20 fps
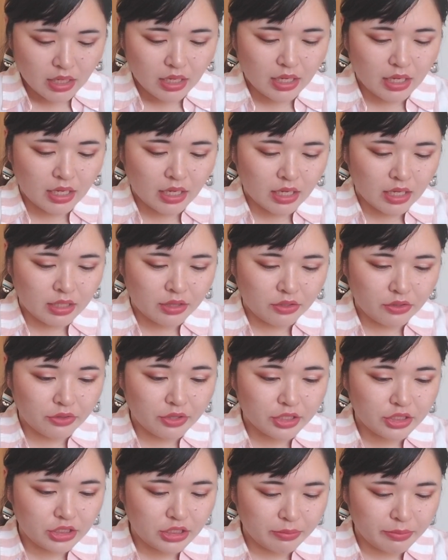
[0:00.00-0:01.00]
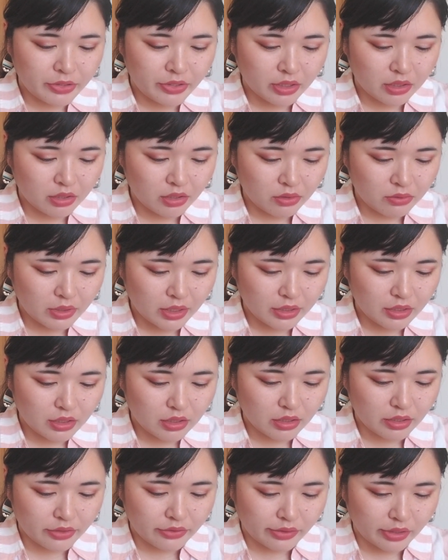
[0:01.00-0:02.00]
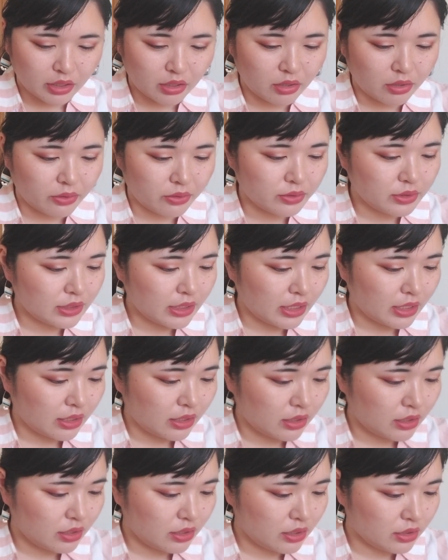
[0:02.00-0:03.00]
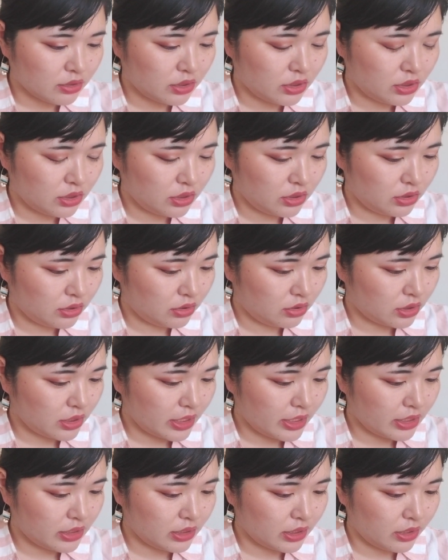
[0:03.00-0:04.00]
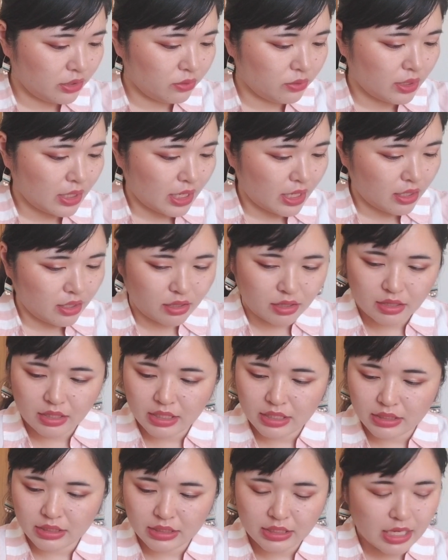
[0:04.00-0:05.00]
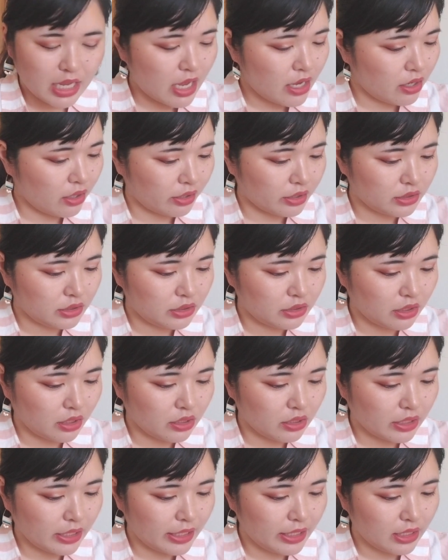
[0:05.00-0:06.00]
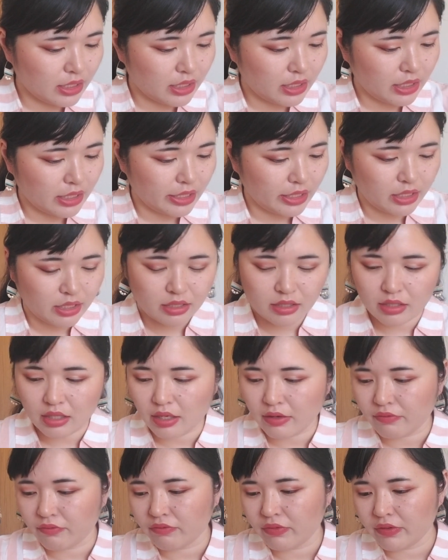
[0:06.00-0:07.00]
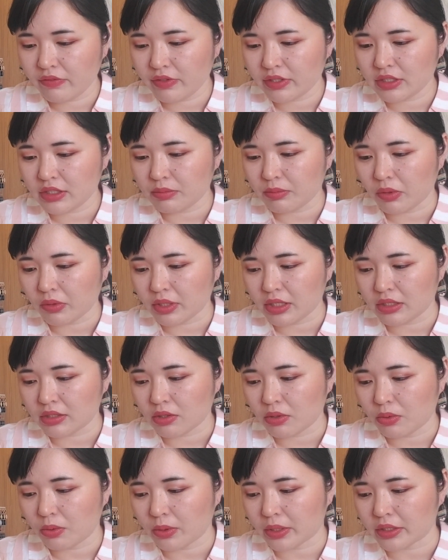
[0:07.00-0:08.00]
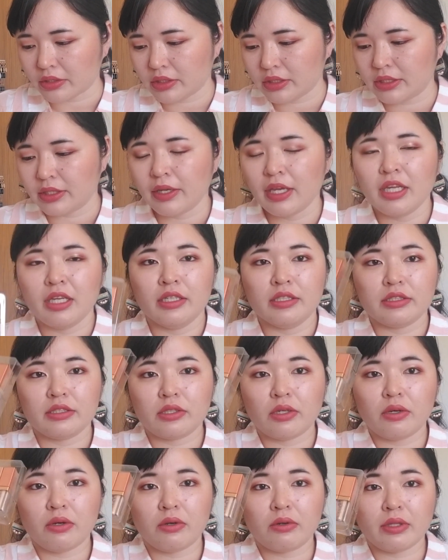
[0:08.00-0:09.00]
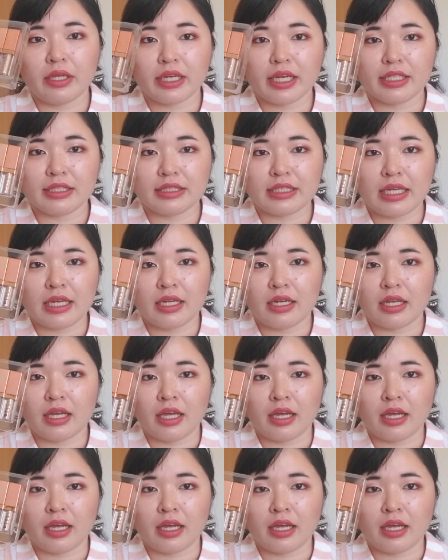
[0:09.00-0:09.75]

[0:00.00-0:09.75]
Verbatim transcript: and they're the Shimmer and Glow, not the Glitter and Glows. And the shades that you get in this set are Starlight, Kitten, and Vivid Smoky Quartz. So like I said,